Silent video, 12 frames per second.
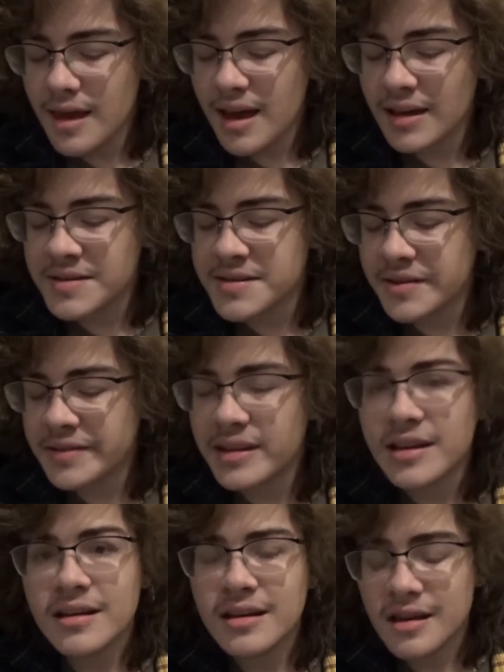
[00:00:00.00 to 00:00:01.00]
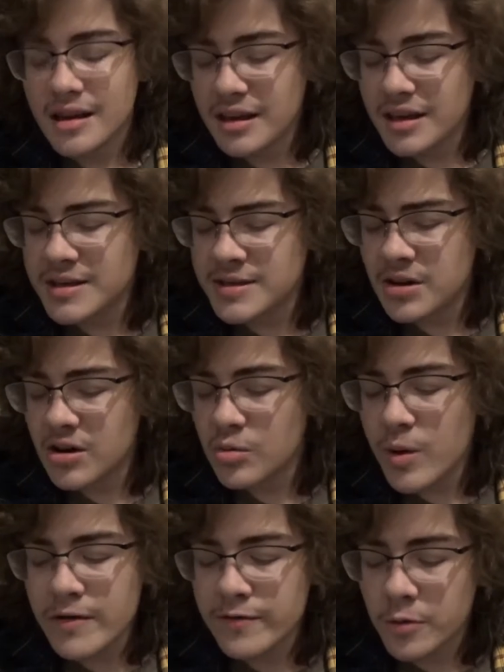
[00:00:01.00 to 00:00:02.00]
And suddenly, he saw a
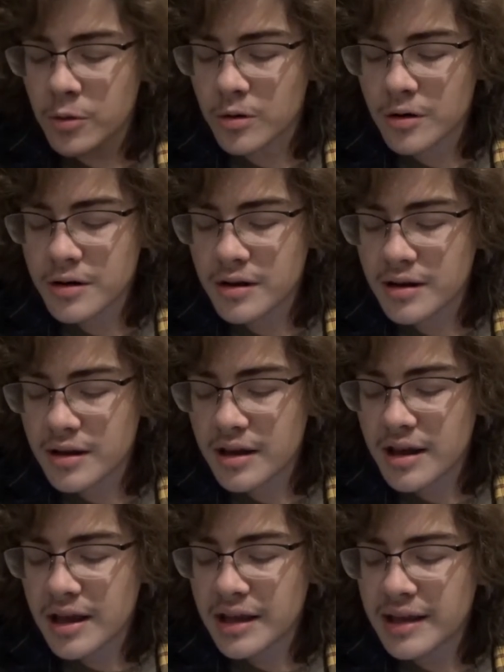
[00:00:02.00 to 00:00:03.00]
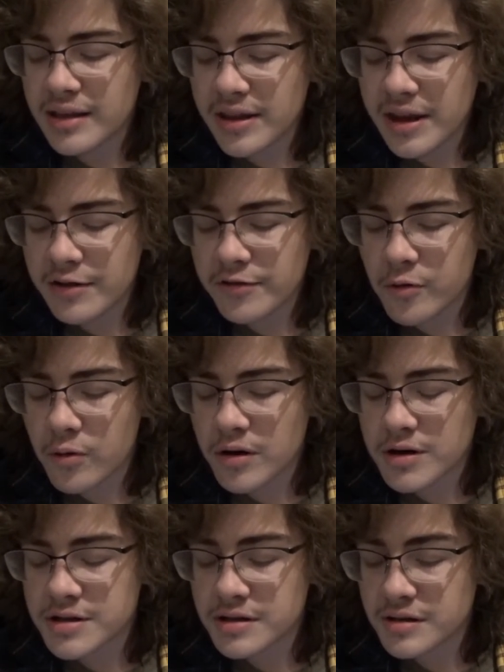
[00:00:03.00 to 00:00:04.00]
way forward. He leaned
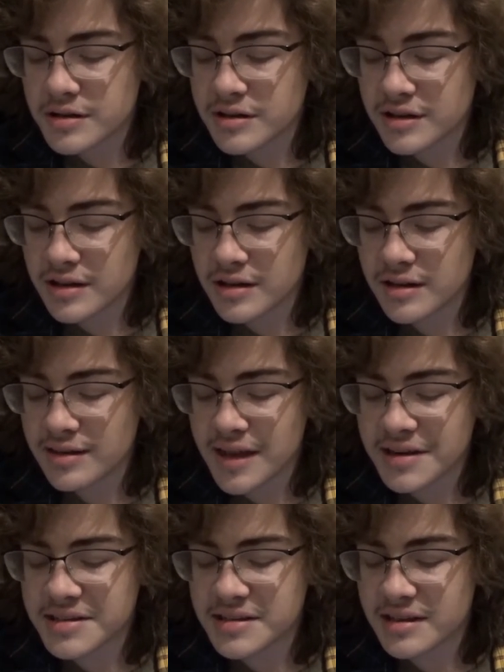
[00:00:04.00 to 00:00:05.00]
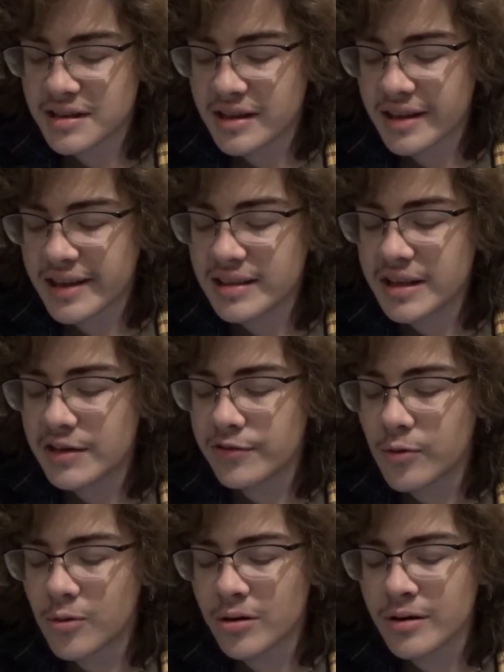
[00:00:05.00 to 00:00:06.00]
forward, let
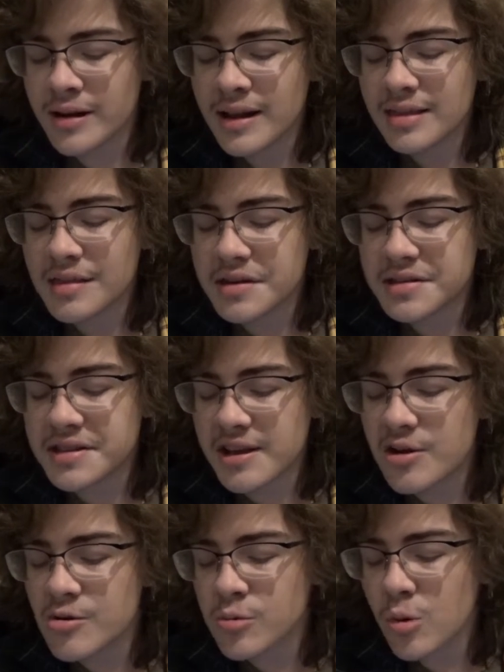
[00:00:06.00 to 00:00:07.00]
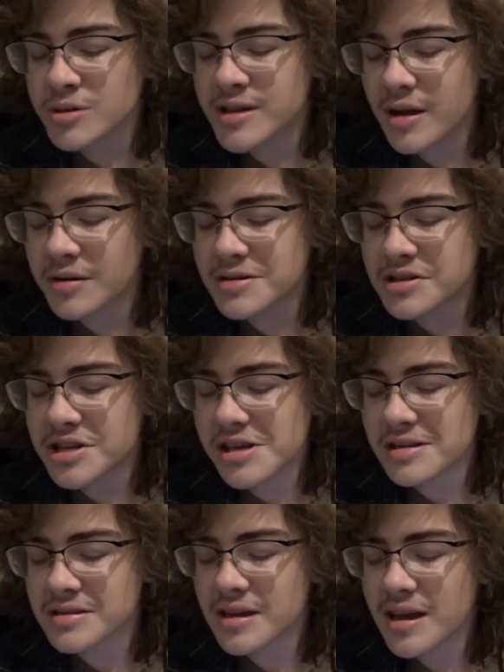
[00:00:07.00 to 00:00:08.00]
a tear roll down his
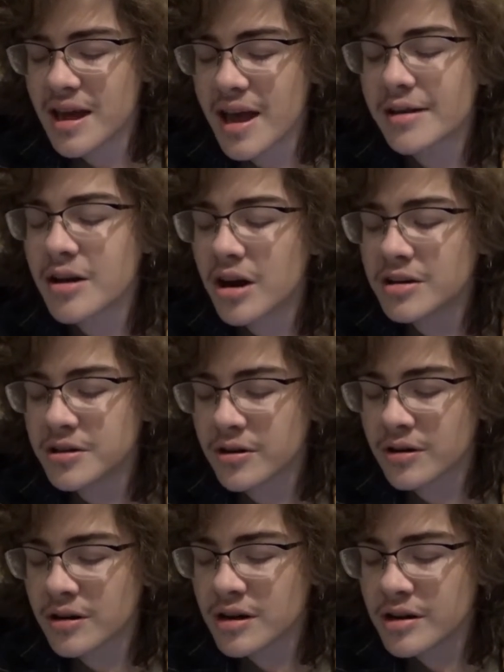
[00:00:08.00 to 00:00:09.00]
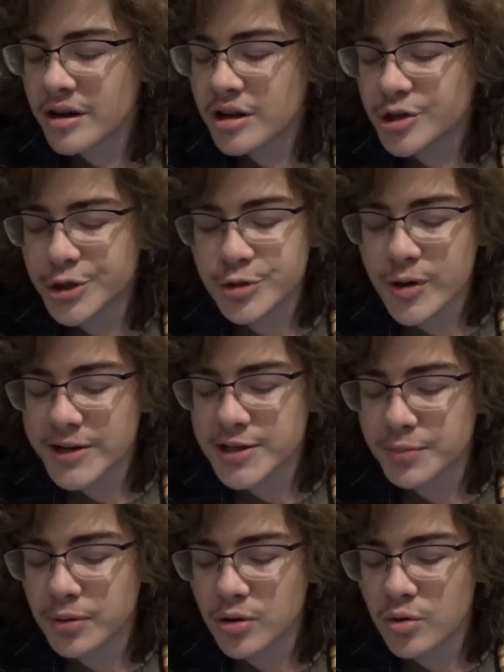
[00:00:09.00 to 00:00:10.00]
cheek, and hugged her. She tried to
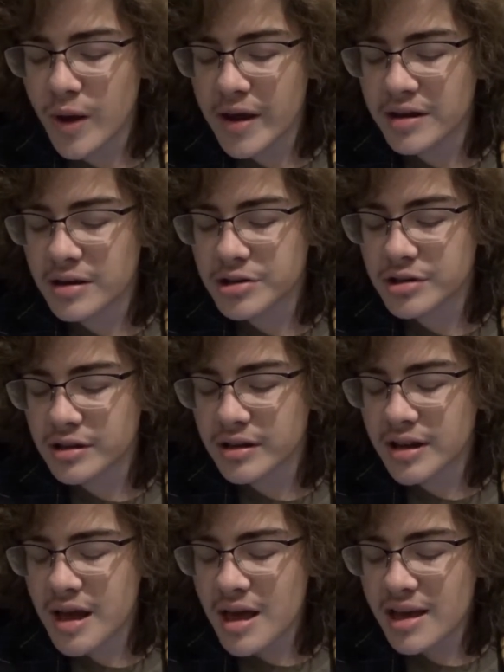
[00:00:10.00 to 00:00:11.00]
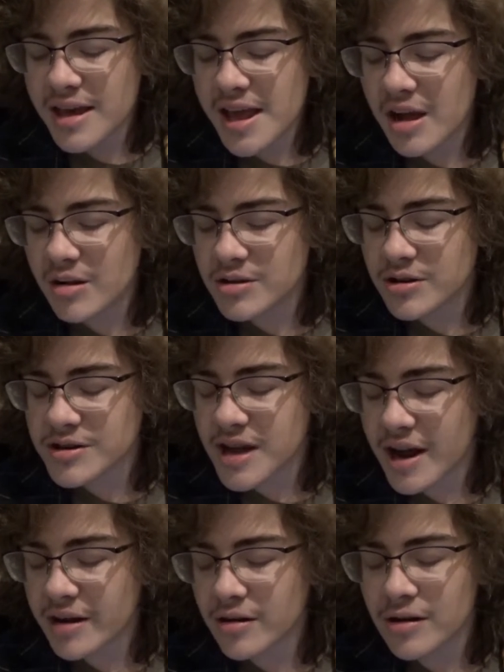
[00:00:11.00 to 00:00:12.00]
pull away initially. He held her
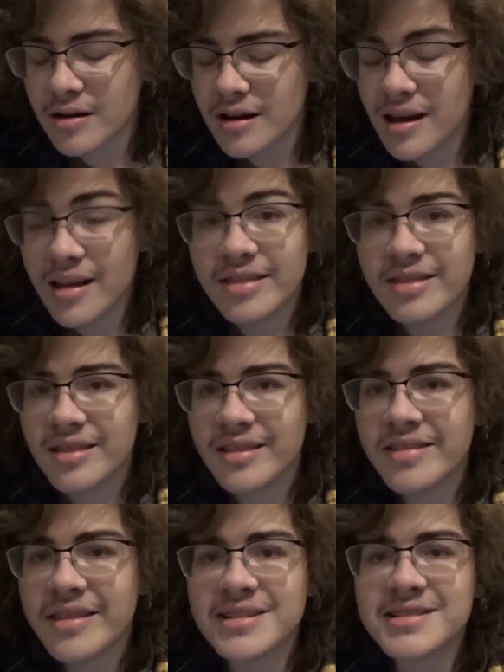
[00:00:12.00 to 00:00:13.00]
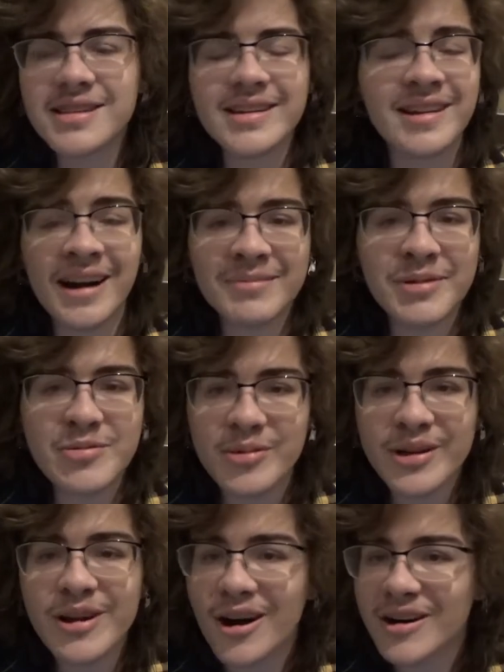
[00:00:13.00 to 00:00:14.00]
tighter. That's like gotta be
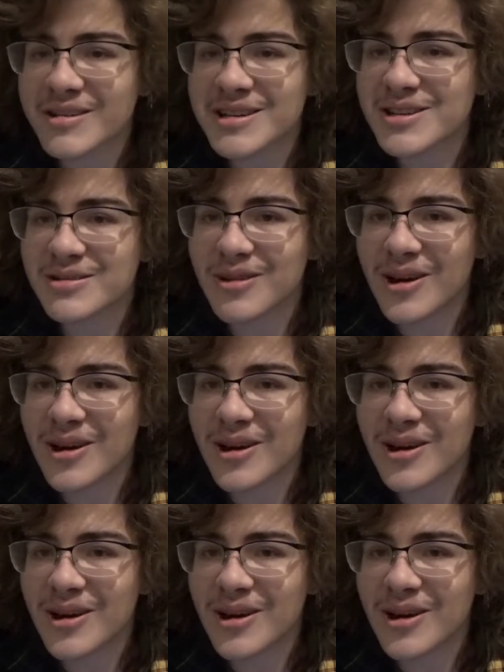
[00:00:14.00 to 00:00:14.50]
really awkward to